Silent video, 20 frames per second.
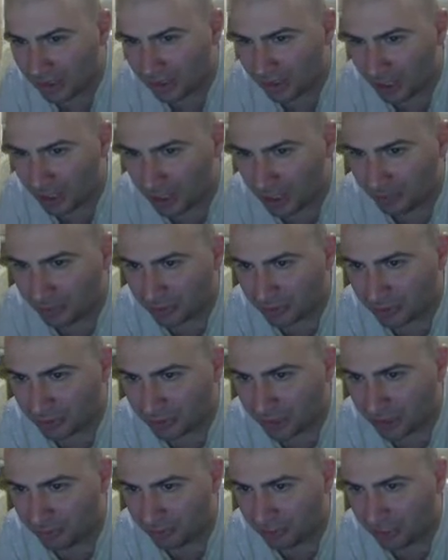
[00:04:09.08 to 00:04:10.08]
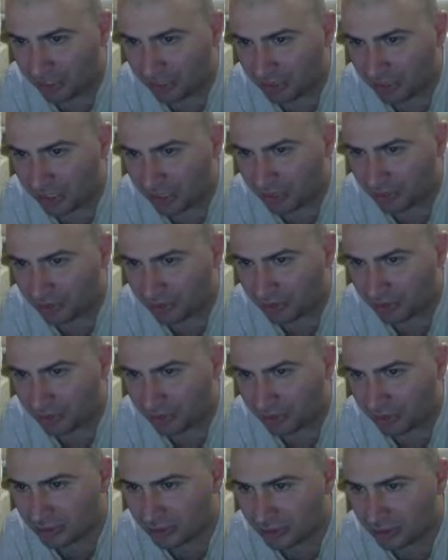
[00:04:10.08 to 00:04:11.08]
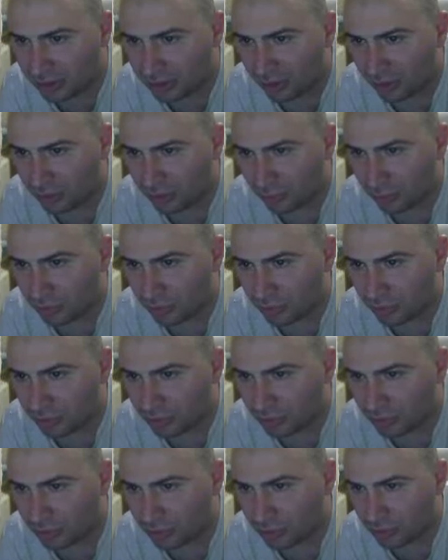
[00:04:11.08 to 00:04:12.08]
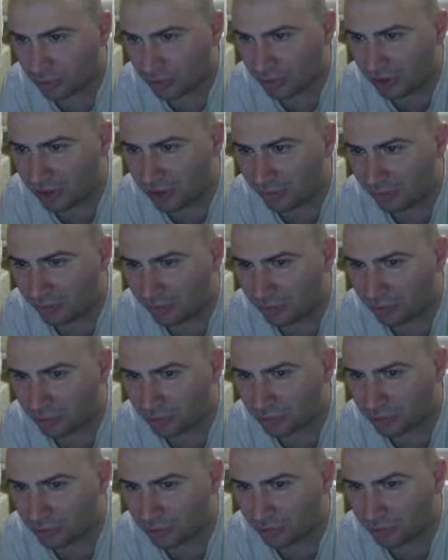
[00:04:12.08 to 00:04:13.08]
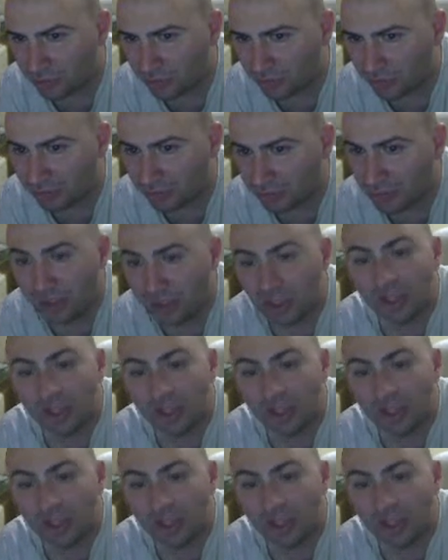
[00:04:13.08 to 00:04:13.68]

Galapagos championed that agreement, which was ultimately approved by News Corp.